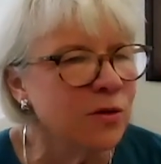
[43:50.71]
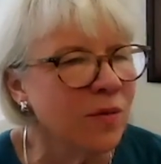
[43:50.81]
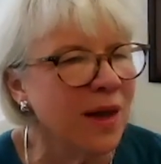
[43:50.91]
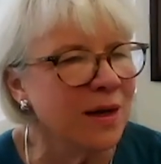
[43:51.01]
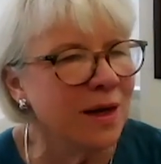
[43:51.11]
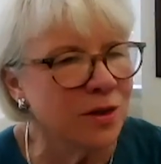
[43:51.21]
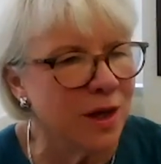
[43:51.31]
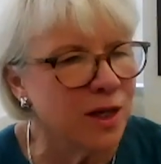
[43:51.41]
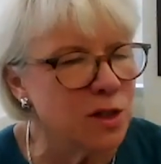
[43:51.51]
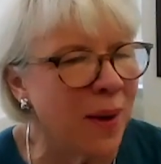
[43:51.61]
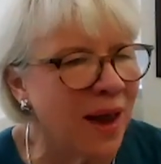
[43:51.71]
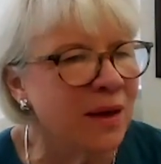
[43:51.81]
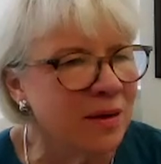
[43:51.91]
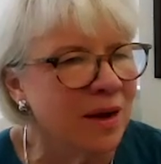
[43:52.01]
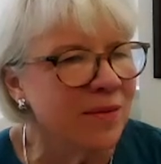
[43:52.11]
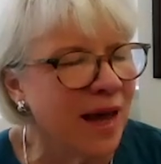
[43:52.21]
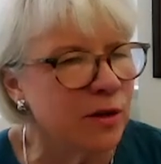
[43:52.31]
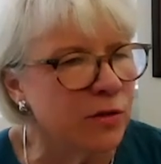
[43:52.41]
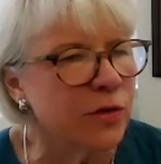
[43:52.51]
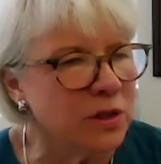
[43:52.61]
Do they need to expand
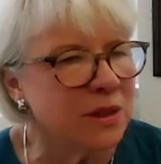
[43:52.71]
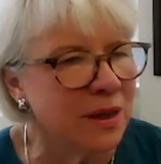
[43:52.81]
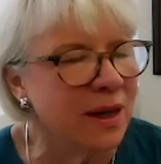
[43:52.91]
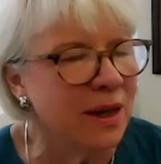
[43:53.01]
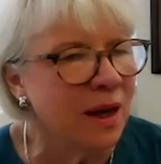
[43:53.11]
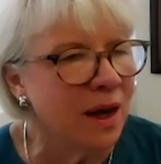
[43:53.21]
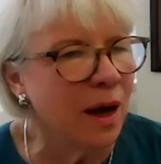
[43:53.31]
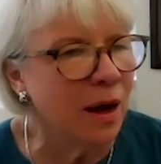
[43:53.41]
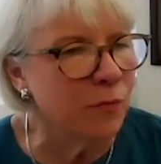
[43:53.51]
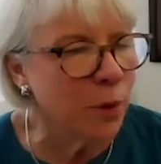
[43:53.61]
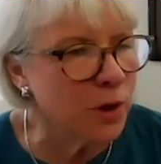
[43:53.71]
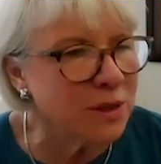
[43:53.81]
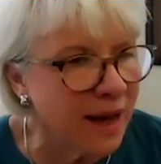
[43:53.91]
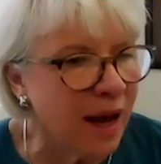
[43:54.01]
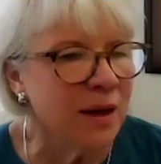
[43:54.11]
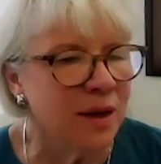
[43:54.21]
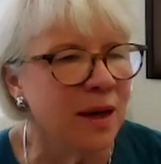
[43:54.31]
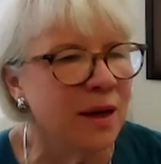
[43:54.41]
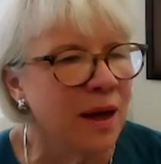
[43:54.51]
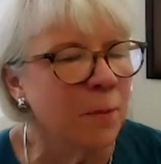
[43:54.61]
that diversity of
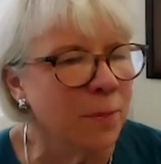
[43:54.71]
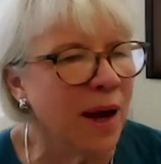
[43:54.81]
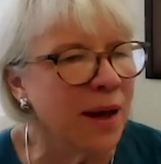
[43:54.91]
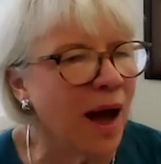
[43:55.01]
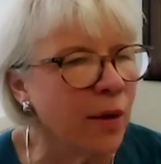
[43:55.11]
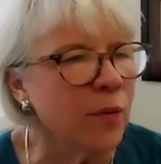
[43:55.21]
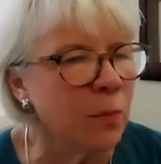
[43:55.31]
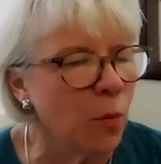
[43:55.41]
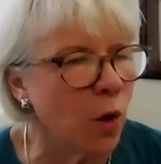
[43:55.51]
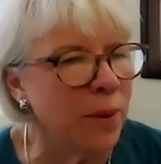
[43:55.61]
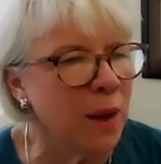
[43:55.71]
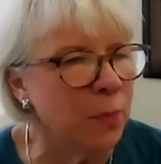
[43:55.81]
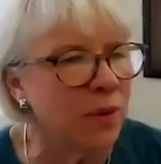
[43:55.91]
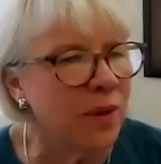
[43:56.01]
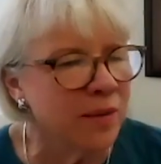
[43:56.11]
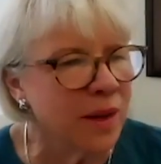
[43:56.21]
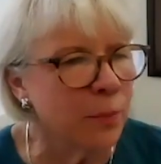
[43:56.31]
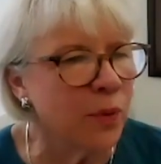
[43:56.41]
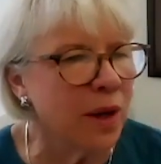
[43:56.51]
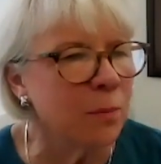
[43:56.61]
personality by hiring more people
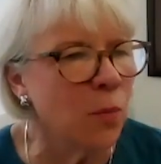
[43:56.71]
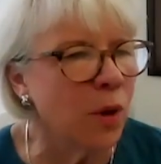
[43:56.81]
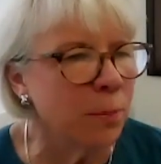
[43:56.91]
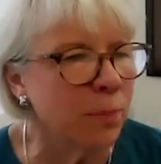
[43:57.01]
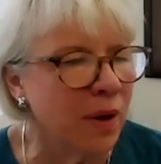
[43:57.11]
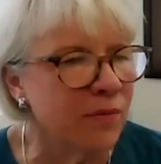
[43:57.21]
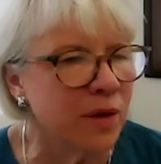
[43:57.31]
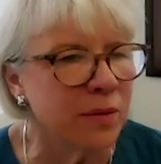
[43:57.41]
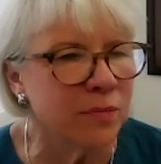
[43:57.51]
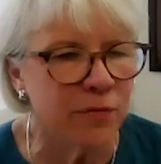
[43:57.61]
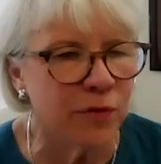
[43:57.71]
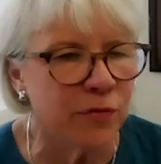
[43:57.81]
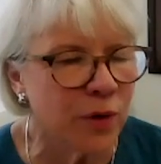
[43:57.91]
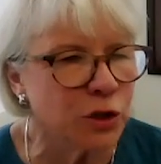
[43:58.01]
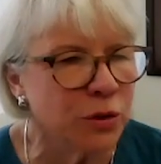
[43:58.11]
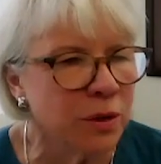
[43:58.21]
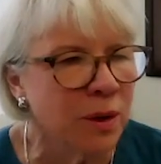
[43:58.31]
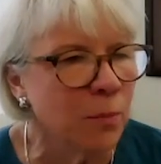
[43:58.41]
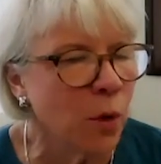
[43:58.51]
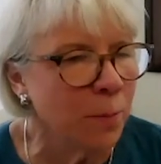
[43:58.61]
that bring more of a, of a
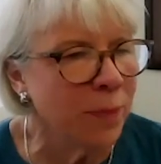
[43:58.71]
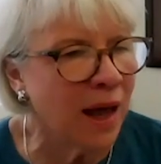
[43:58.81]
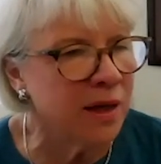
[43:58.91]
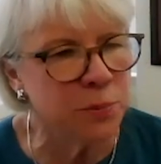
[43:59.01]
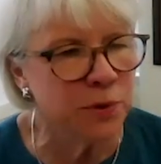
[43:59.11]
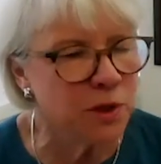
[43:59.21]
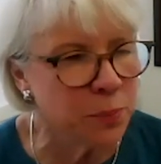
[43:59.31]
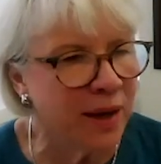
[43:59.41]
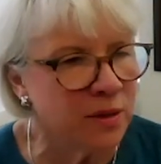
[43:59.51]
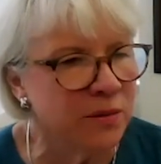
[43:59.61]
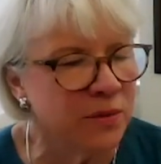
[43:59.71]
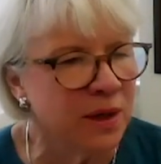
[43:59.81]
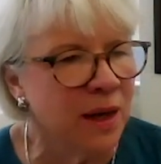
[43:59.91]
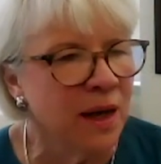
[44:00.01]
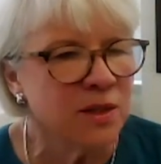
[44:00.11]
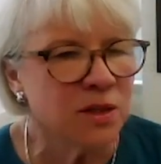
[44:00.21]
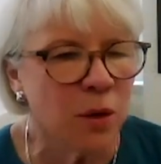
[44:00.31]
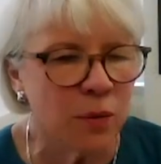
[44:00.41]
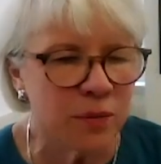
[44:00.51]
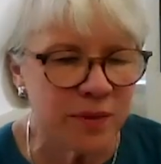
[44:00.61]
fresher, more balanced perspective?
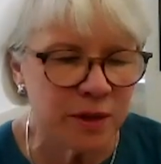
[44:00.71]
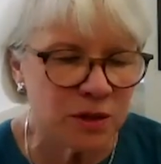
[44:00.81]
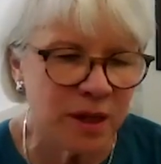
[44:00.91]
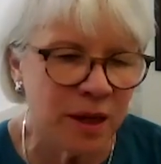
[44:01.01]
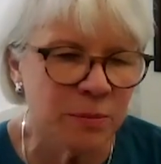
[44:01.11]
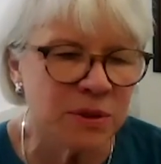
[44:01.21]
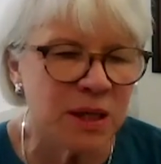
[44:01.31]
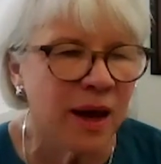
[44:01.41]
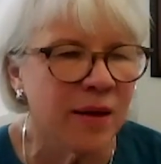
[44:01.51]
So there's teams.